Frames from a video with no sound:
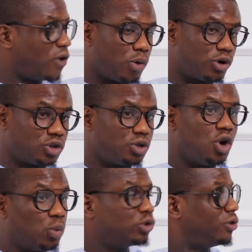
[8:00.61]
forward
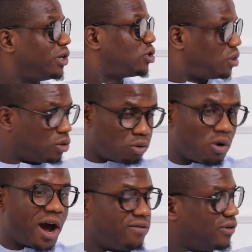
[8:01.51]
would really
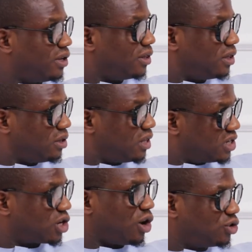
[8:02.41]
thrive in
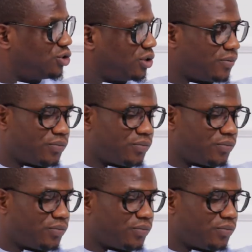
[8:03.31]
this country.